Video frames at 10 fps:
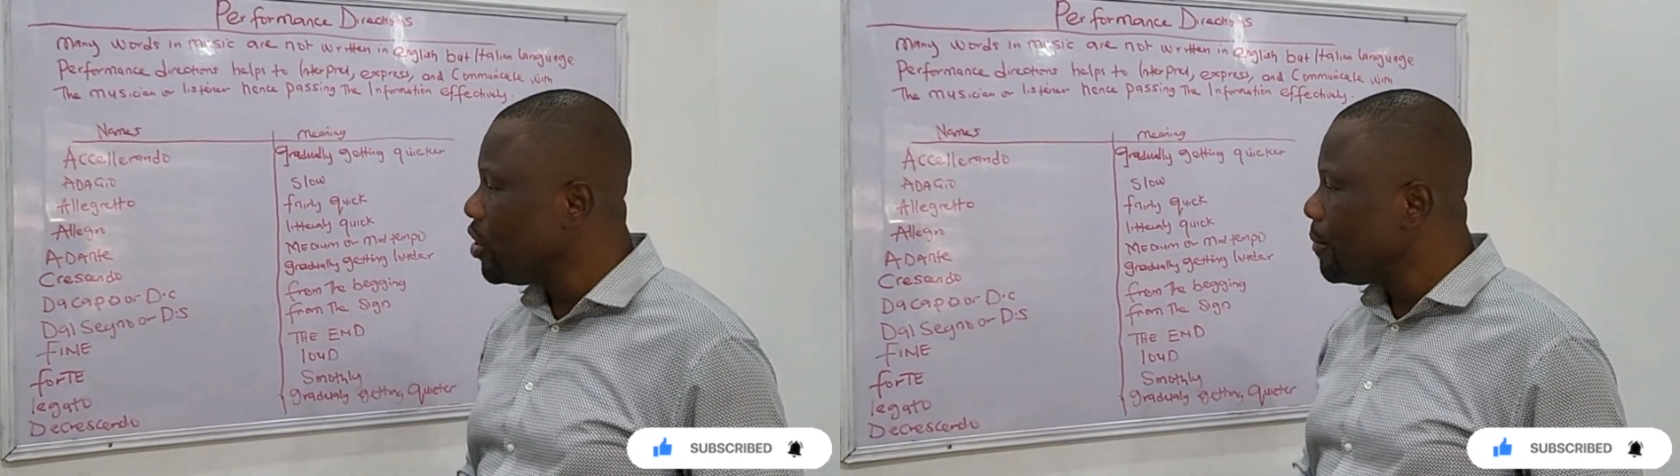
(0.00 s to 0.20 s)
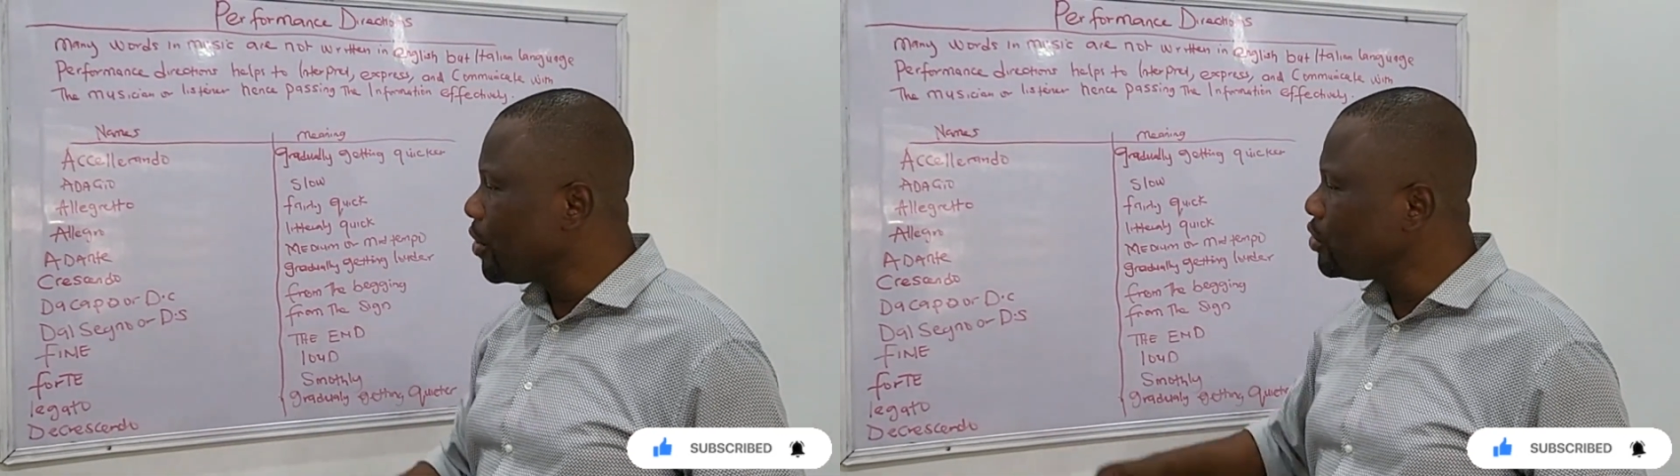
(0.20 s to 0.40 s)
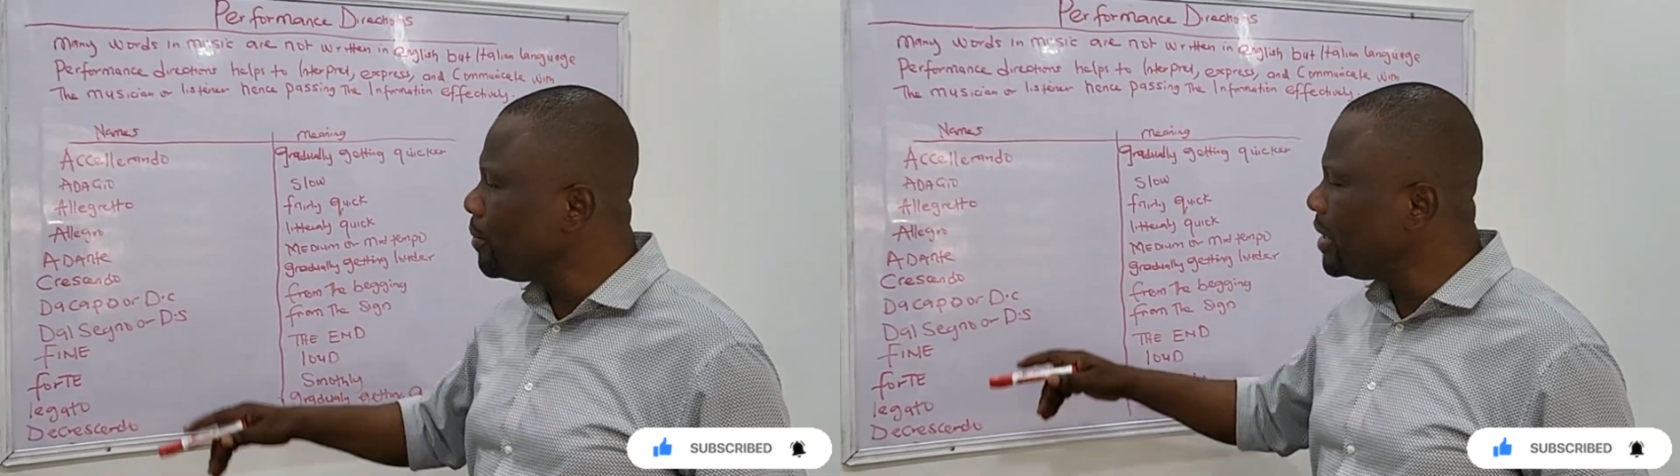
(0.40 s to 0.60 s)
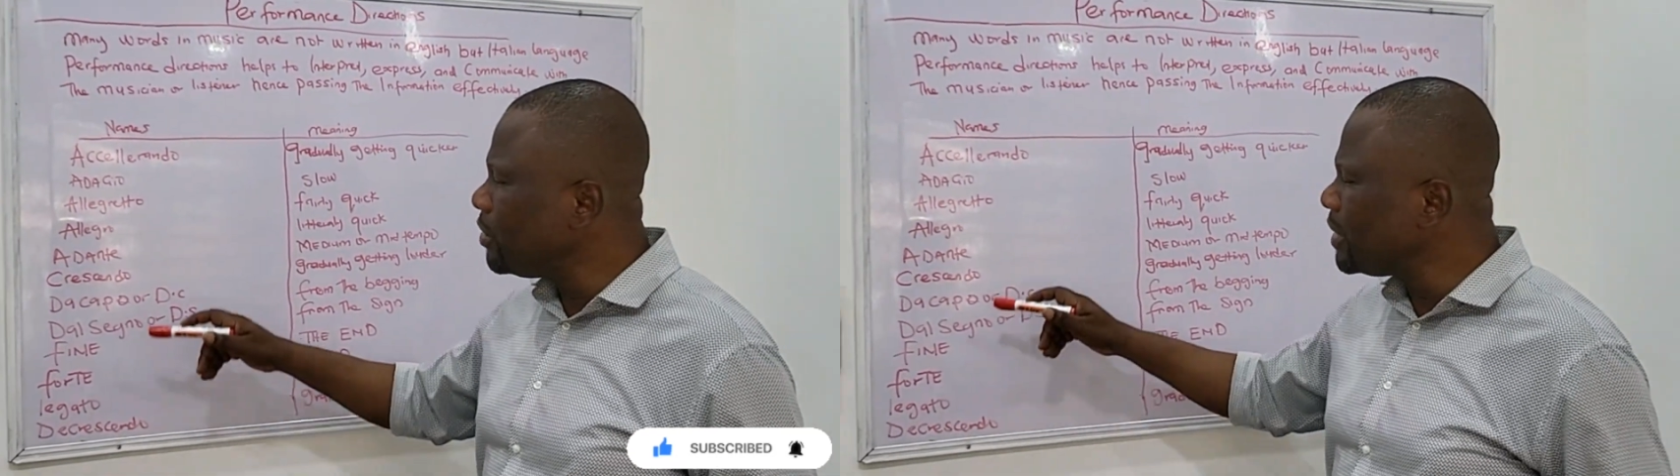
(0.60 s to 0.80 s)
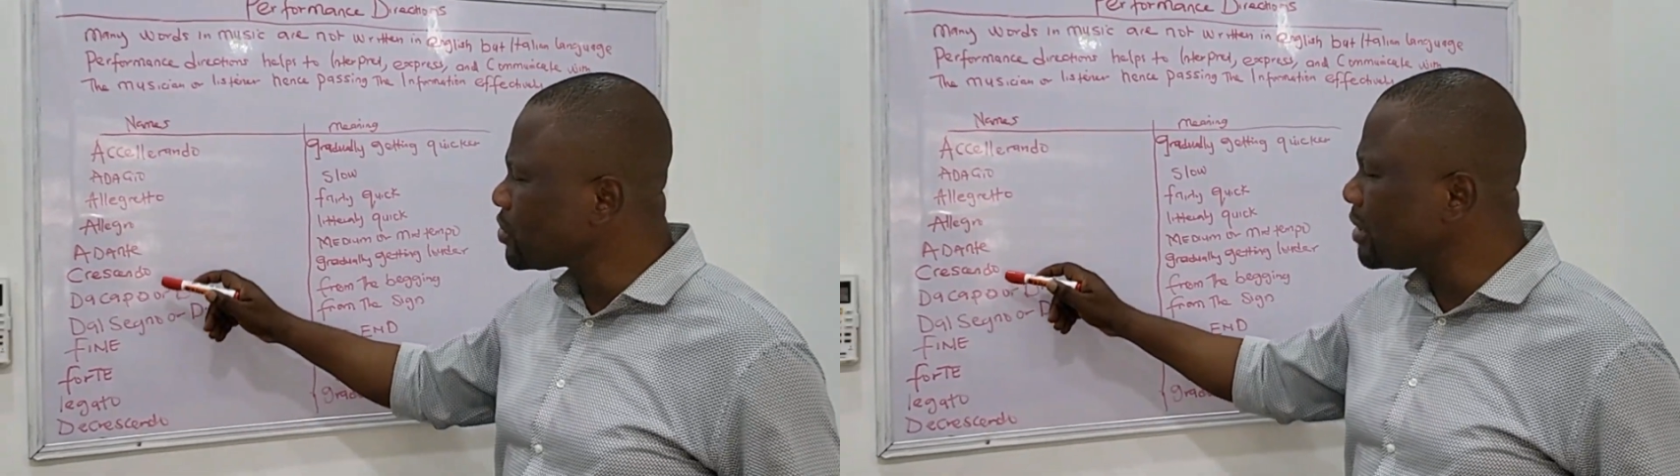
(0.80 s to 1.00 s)
but
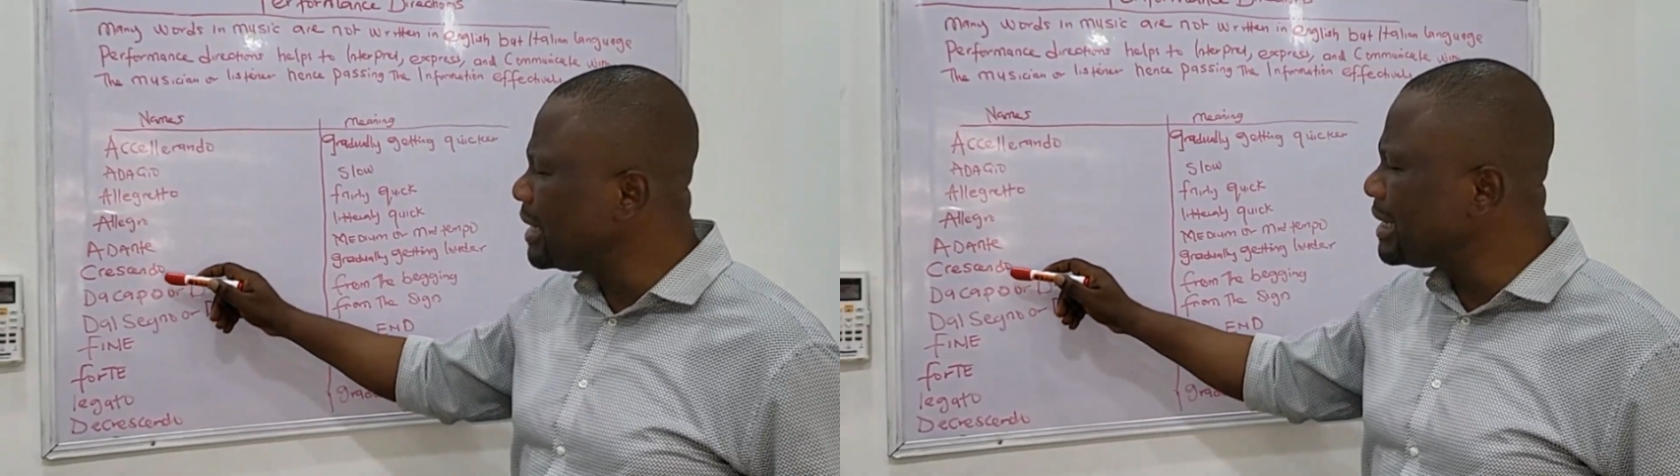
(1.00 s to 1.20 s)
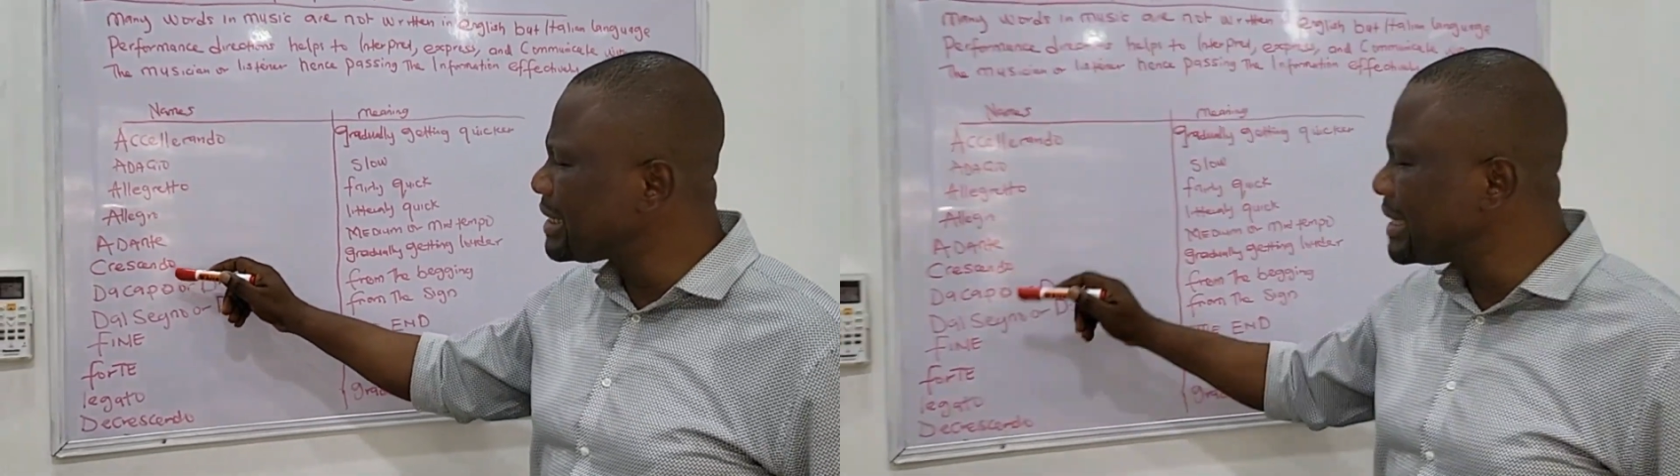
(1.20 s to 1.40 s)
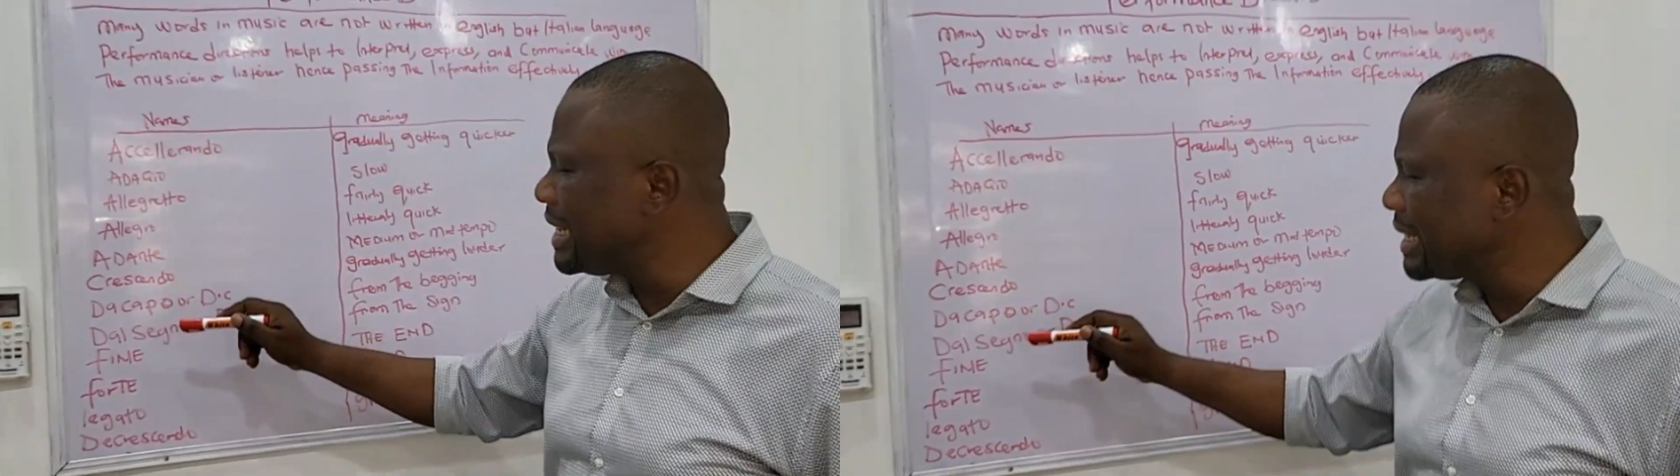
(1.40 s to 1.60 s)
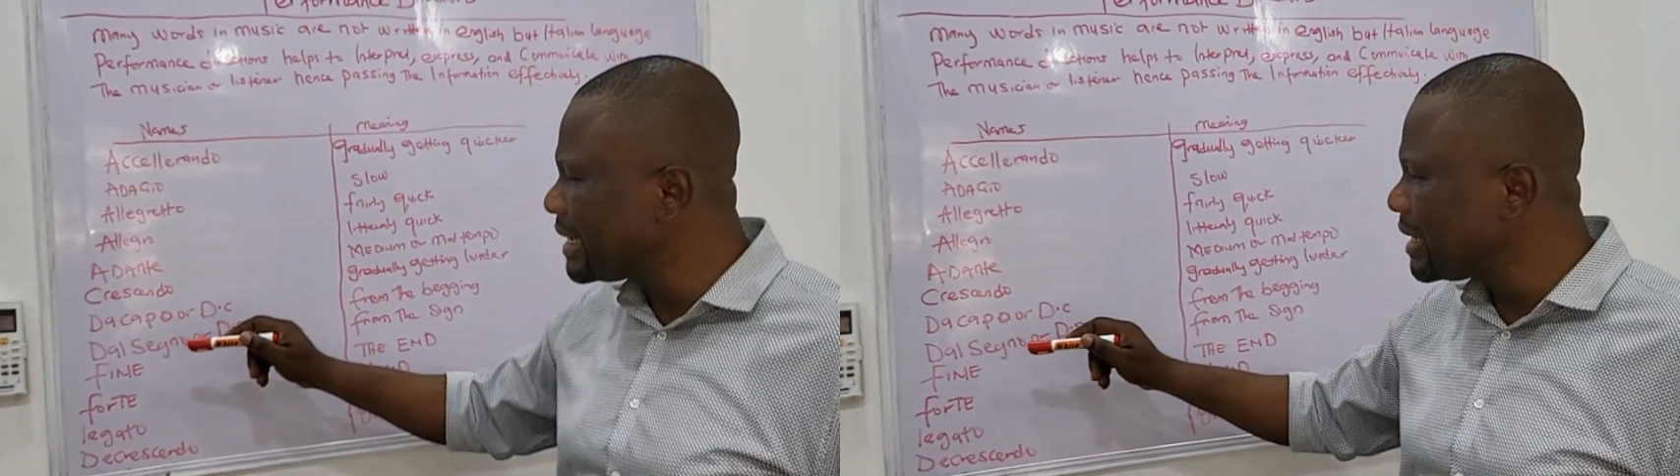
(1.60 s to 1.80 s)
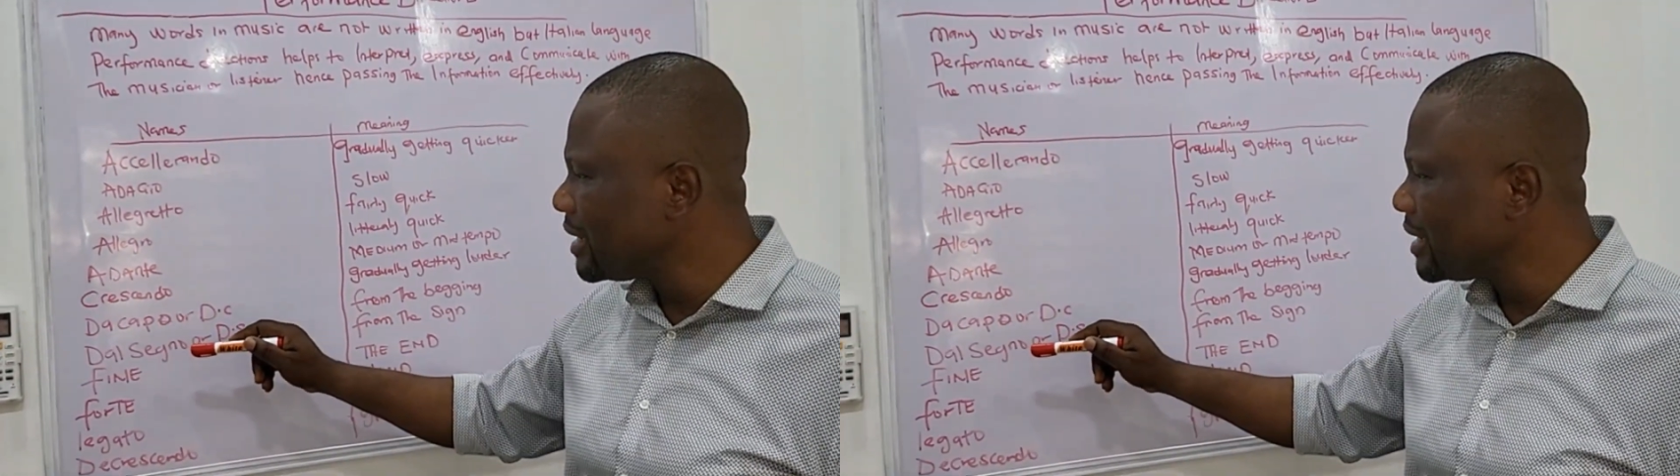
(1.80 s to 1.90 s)
you may suddenly see